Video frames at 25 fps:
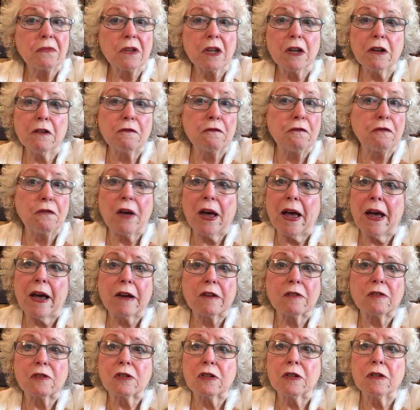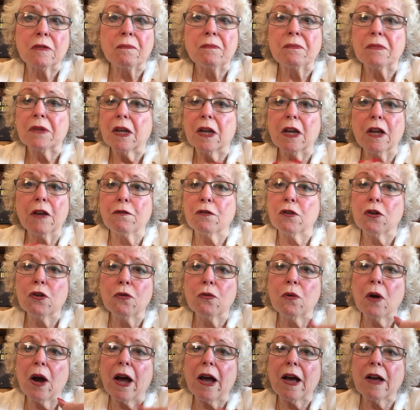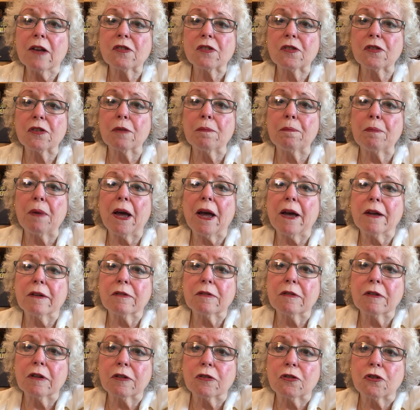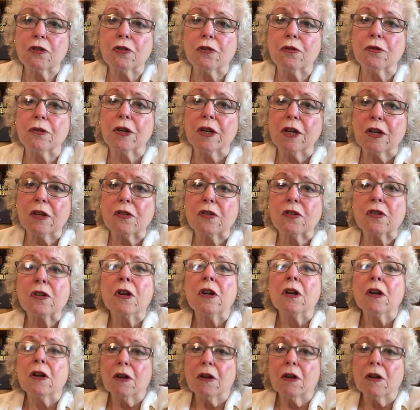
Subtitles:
In fact, if you ask the patent attorneys,